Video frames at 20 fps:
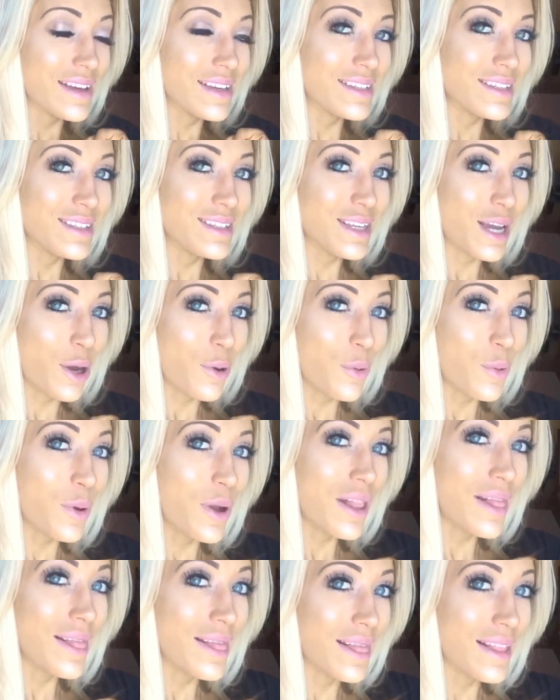So
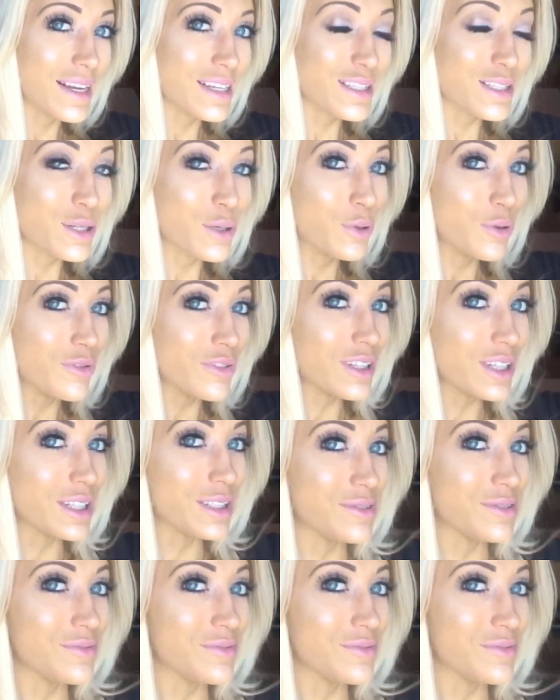let's go over it.